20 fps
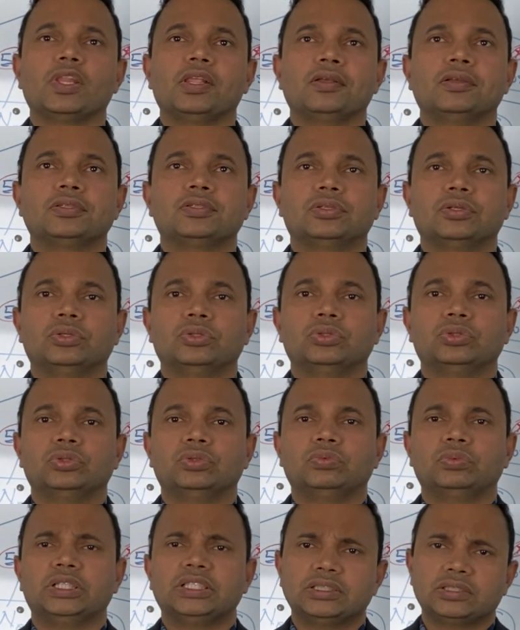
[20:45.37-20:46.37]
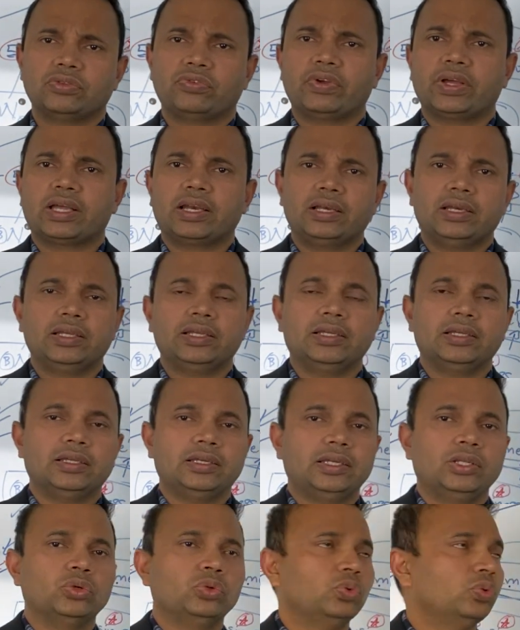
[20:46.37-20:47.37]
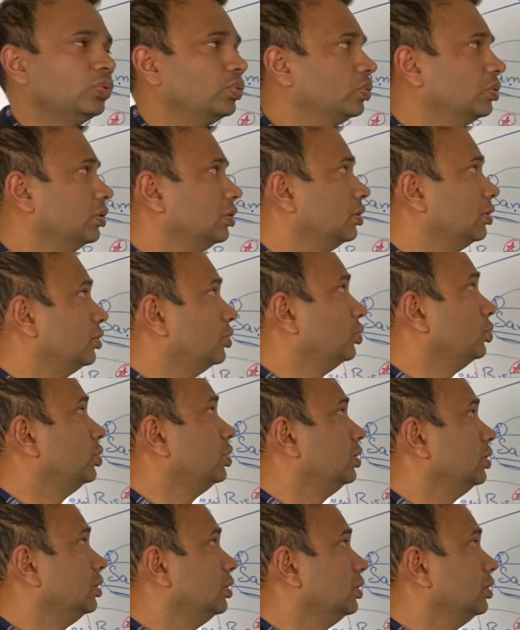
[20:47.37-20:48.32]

So this is a fairly new route.